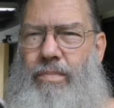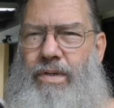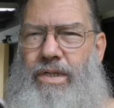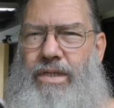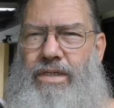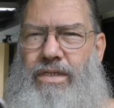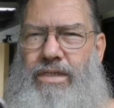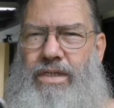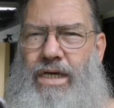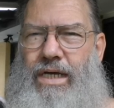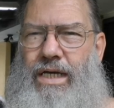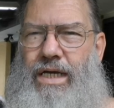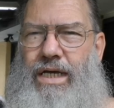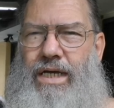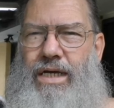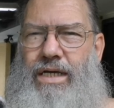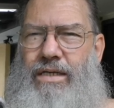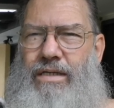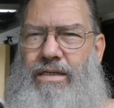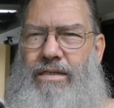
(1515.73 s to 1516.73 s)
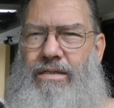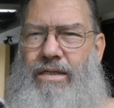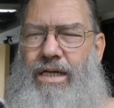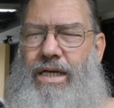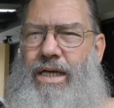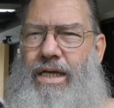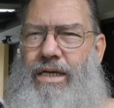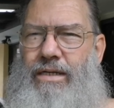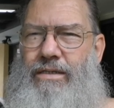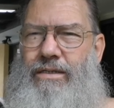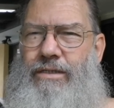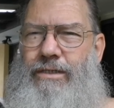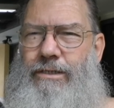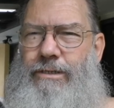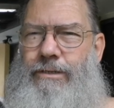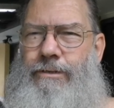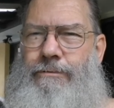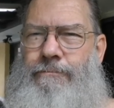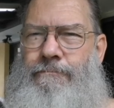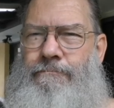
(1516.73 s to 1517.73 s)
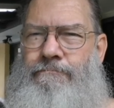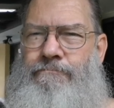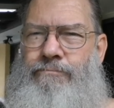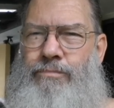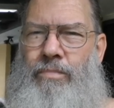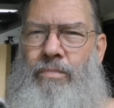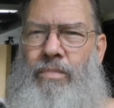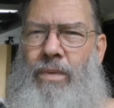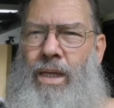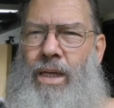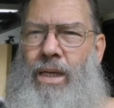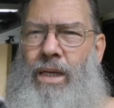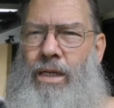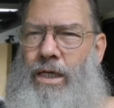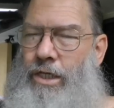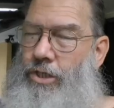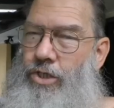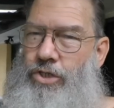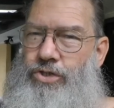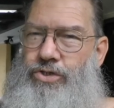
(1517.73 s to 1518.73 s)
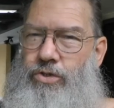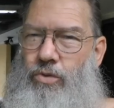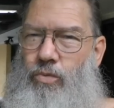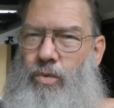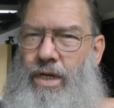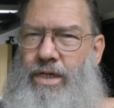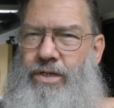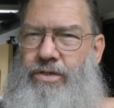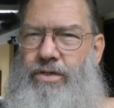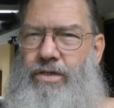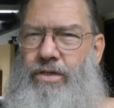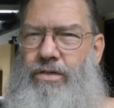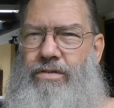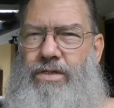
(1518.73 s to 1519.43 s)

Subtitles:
But yeah, the digital one too,